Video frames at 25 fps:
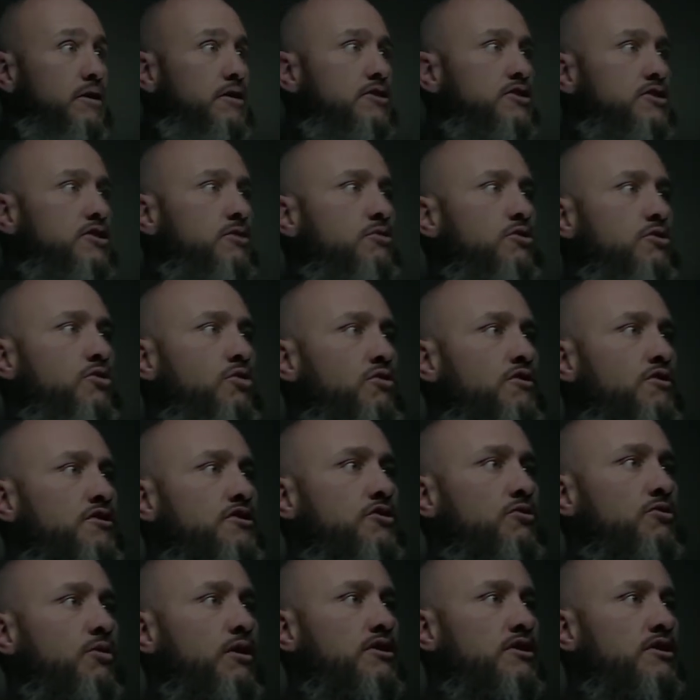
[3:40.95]
So we'll call this
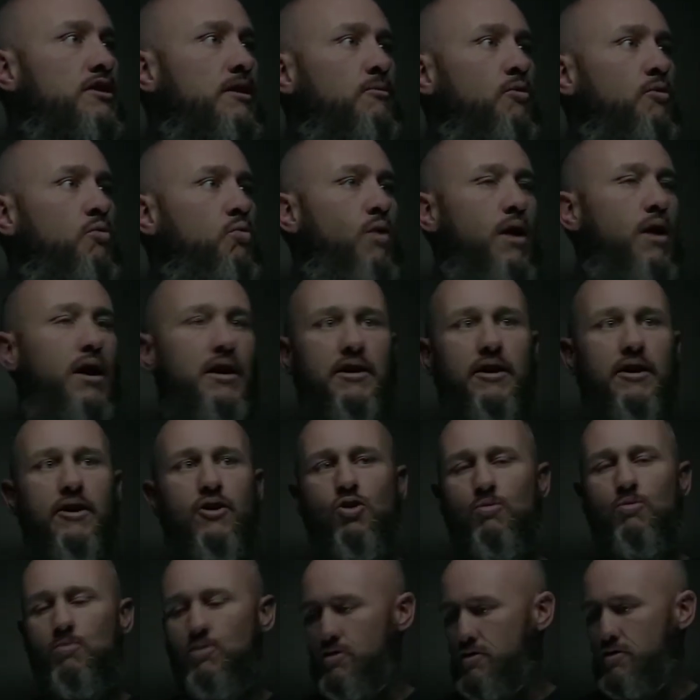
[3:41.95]
equation number 1 to
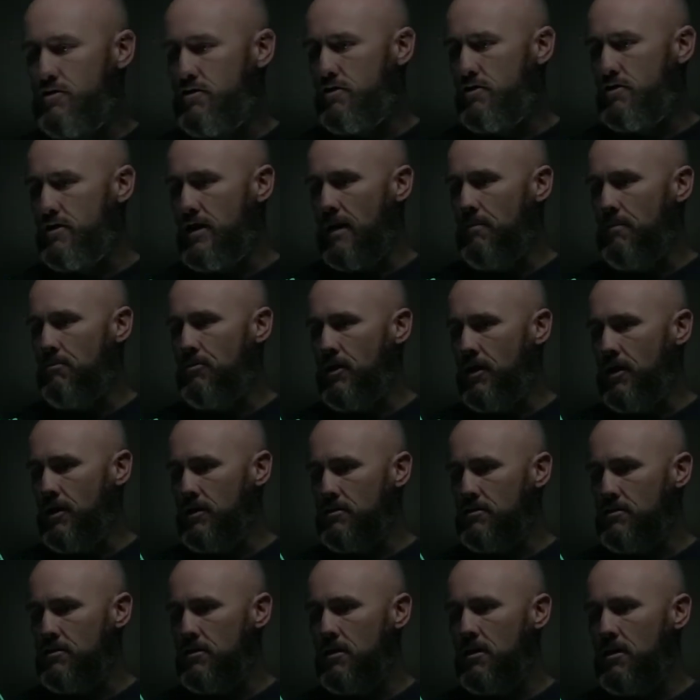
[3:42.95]
help us just name
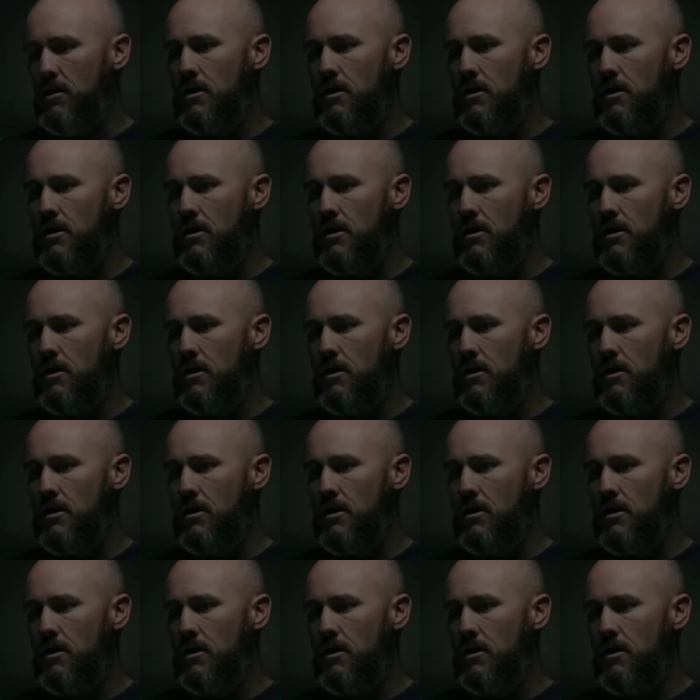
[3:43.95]
things.